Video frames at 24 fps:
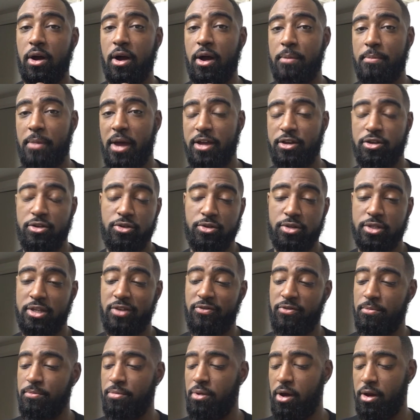I'd use
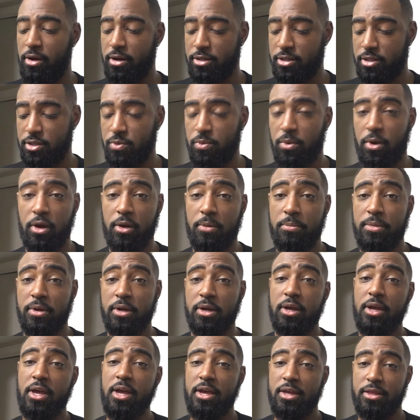different products as well,
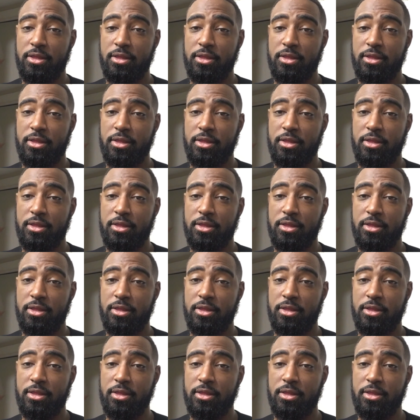but